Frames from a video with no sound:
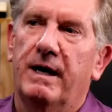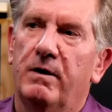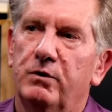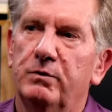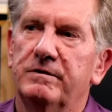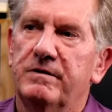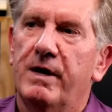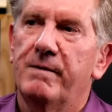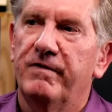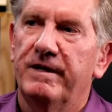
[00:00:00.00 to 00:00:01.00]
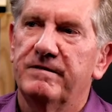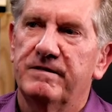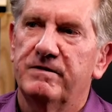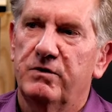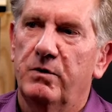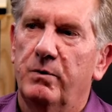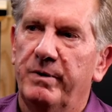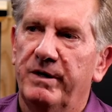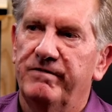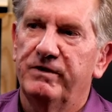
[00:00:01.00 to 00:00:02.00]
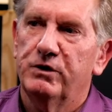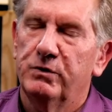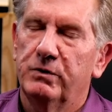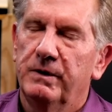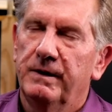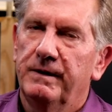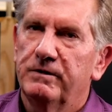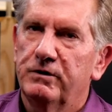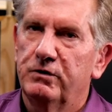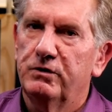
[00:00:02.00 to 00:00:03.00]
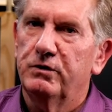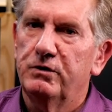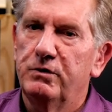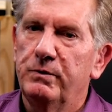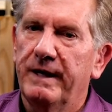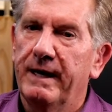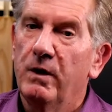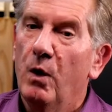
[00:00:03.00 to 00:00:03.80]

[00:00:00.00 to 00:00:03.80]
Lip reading: and do a time phase, it's so beneficial to do that.